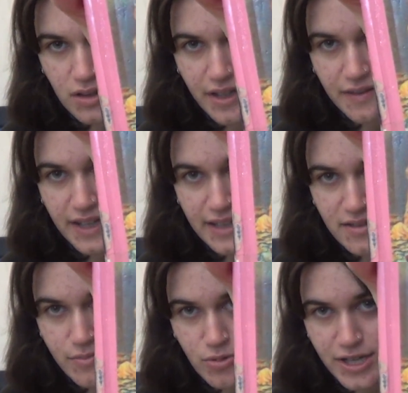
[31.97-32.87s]
Like, they need
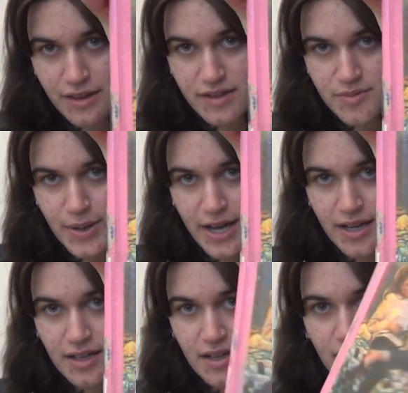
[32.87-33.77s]
to bring this
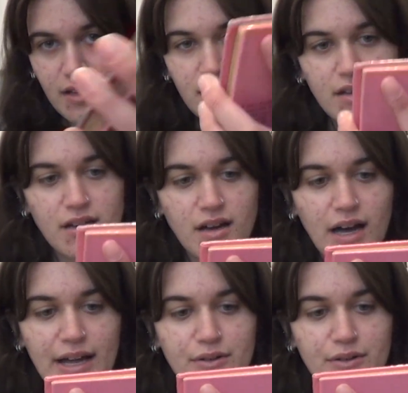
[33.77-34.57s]
back. I